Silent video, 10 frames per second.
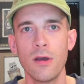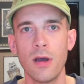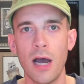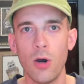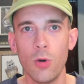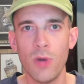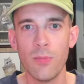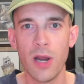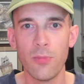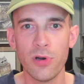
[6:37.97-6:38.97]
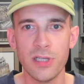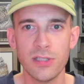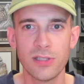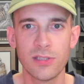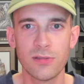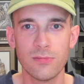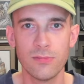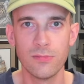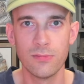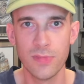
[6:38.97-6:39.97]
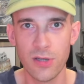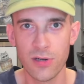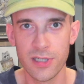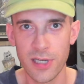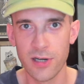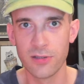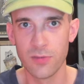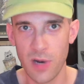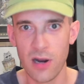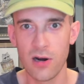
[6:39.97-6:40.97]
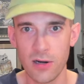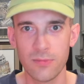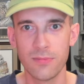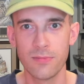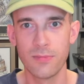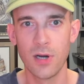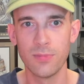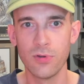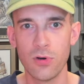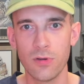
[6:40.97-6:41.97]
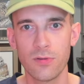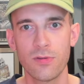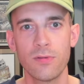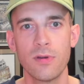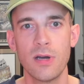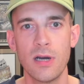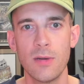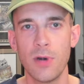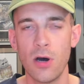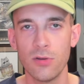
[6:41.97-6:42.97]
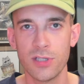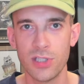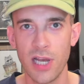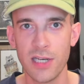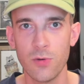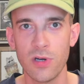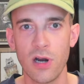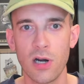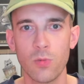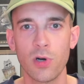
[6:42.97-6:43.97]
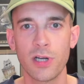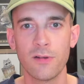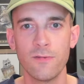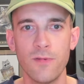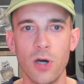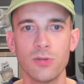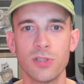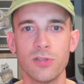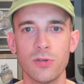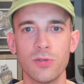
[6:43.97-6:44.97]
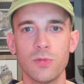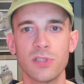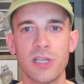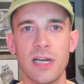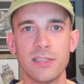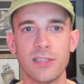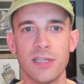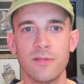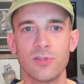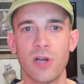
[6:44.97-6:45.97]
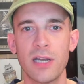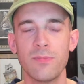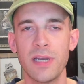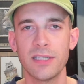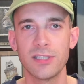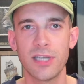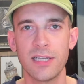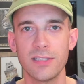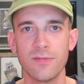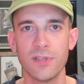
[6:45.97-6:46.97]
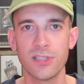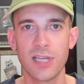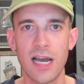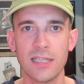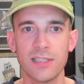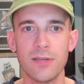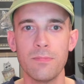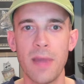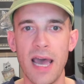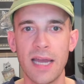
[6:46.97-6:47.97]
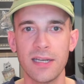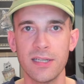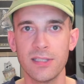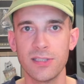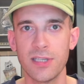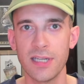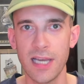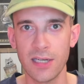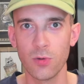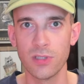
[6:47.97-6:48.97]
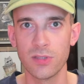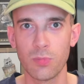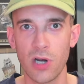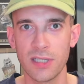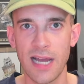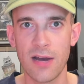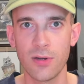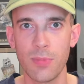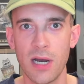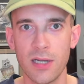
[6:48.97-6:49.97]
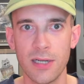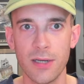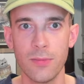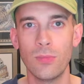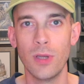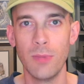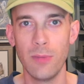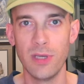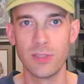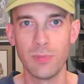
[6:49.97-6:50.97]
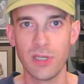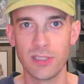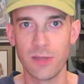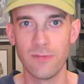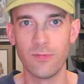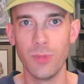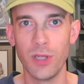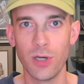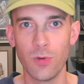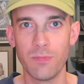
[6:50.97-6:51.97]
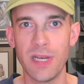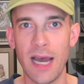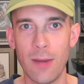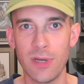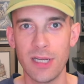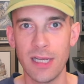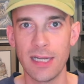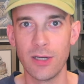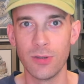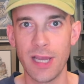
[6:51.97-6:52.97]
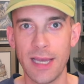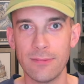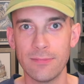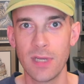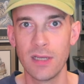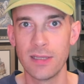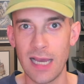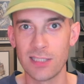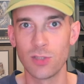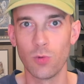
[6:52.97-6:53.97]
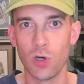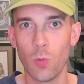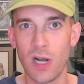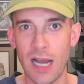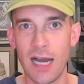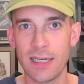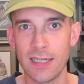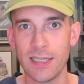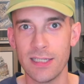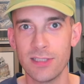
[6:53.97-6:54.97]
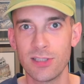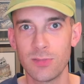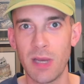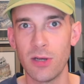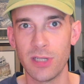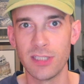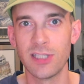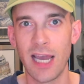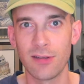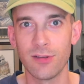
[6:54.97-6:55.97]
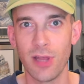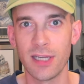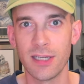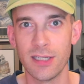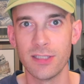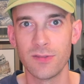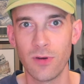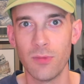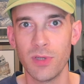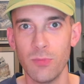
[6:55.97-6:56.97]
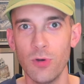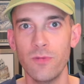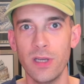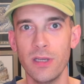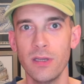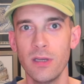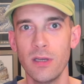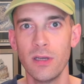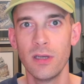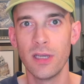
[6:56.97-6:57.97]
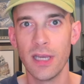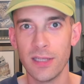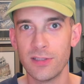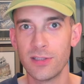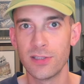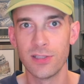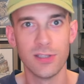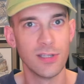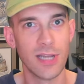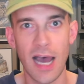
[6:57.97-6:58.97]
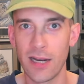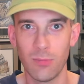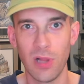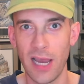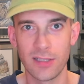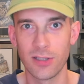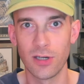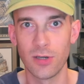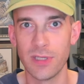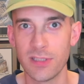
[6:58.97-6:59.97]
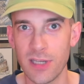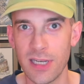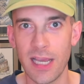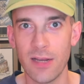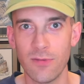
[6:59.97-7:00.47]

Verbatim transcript: I hold my memories near and dear to my heart up north um, all the genuine, hardworking folks in northern Wisconsin that have tried to make sense of this constant madness and ignorance brought down upon them. And maybe it's because I'm familiar with Menomonie, I know that that's where Wakanda is, spelled exactly like it is from the movie. It's not a black term, it's a Native